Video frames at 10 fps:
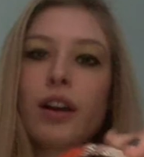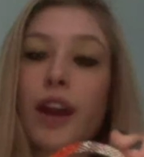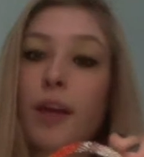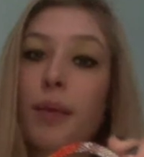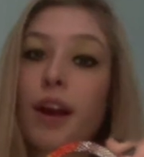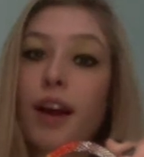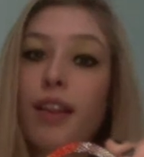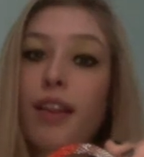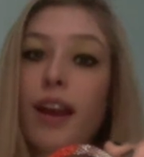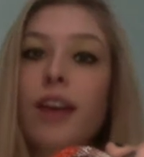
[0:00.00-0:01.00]
Apricot
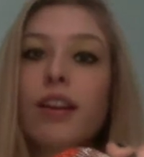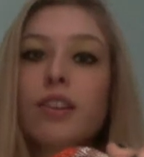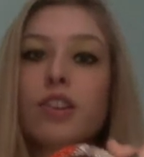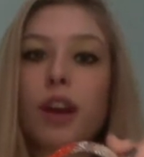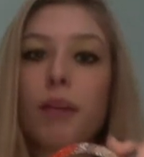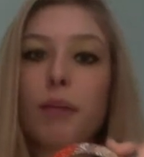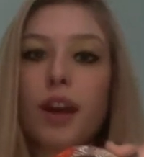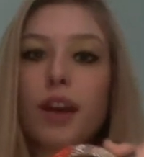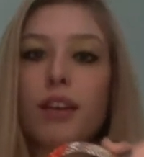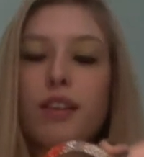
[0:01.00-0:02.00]
Lane in
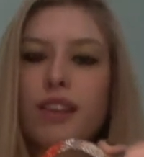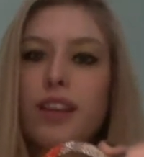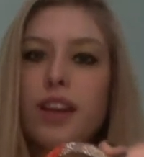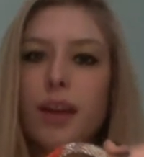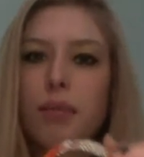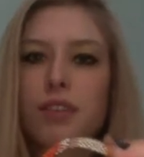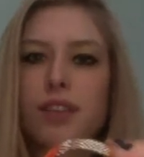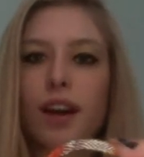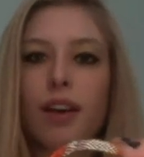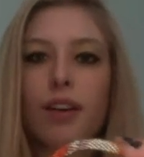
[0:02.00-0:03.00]
Champaign in Campus
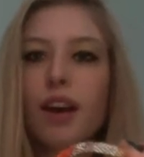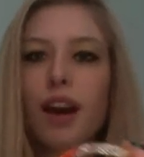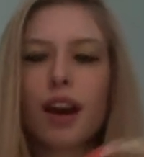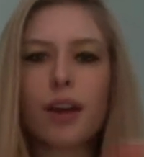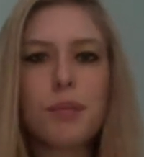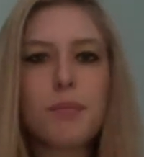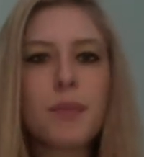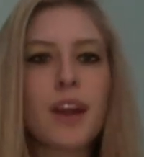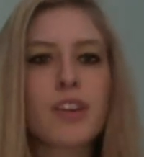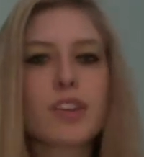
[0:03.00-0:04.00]
Town. It
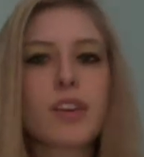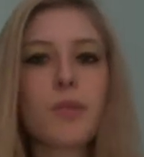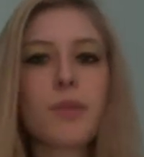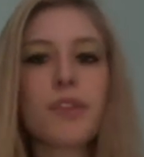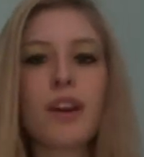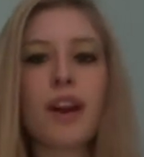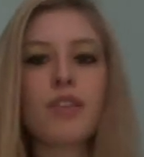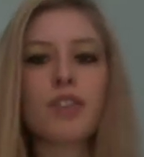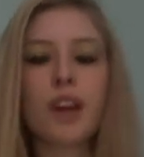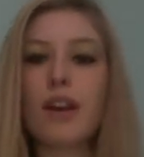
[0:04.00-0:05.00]
actually opened there
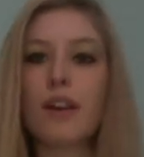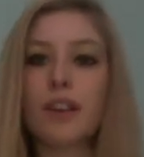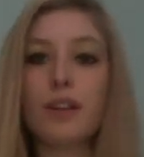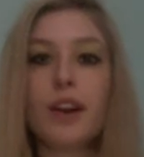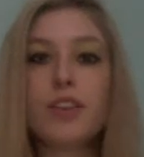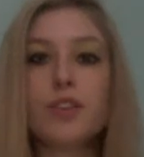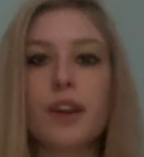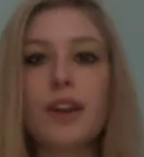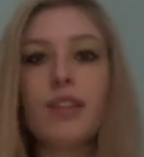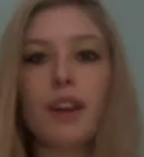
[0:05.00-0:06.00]
after I had already
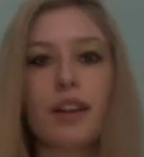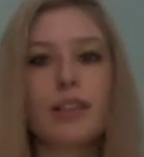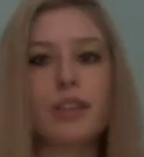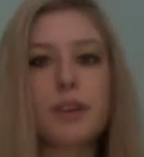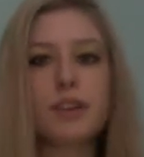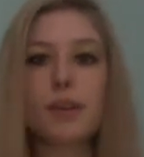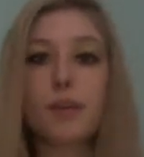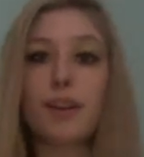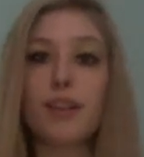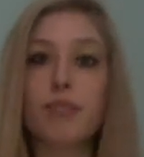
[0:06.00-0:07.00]
graduated, luckily, because I would
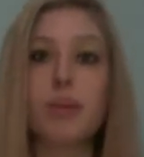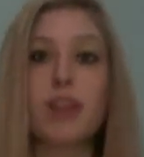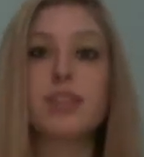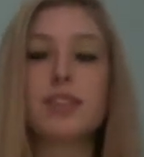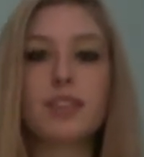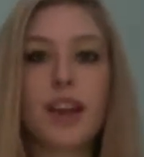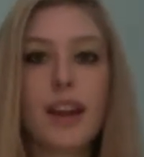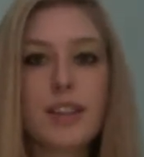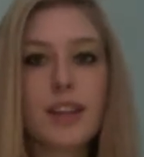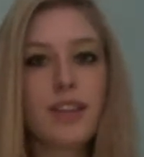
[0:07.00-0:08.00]
have never made it to
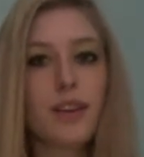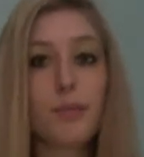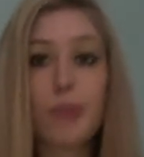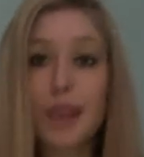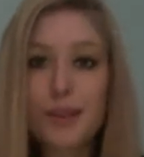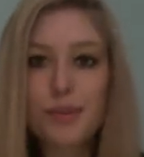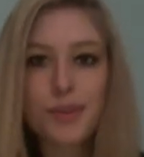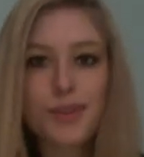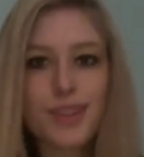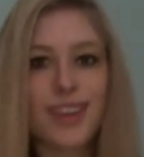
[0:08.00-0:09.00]
class had there been a
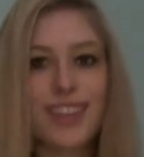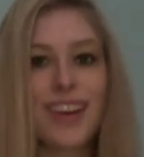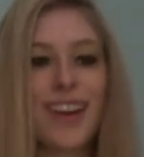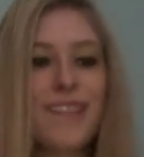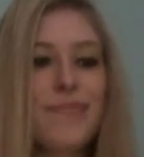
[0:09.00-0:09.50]
boutique there.